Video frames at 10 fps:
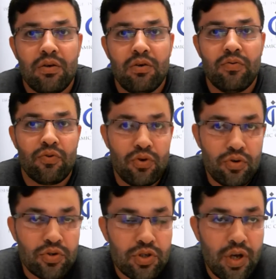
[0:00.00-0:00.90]
Of
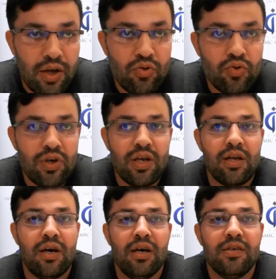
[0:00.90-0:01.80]
course, I do
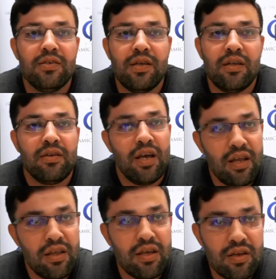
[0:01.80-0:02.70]
realize that
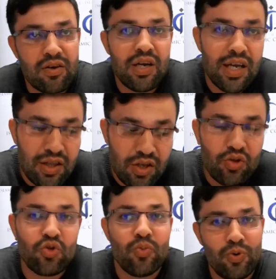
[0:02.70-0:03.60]
anything
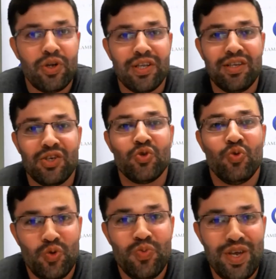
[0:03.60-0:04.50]
related to politics
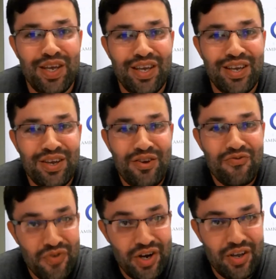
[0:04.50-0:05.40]
would be
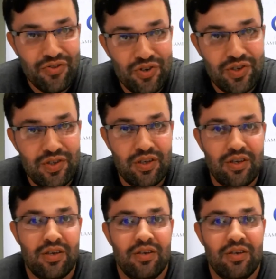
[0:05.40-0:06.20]
very interesting.